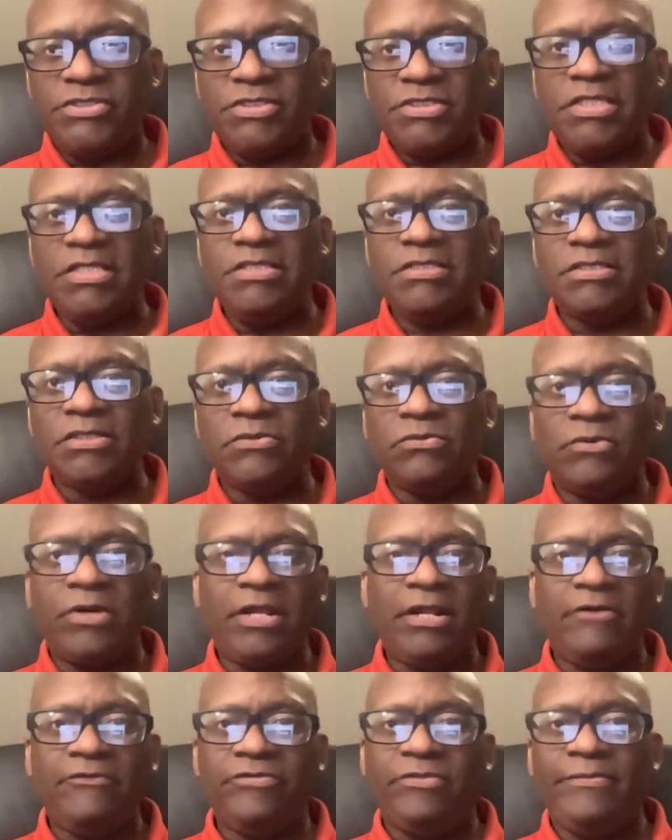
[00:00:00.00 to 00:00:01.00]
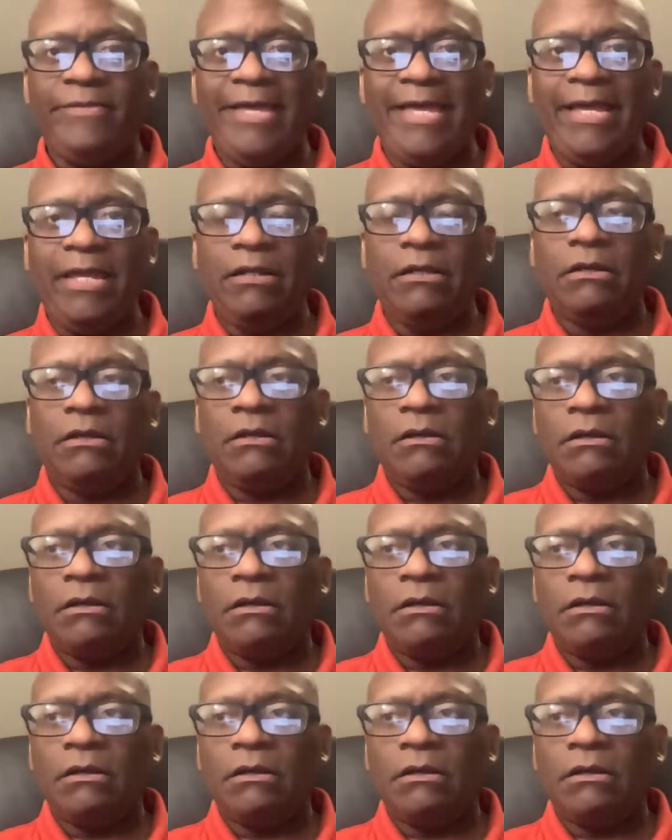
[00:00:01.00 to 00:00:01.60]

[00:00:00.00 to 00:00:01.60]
season right off the bat,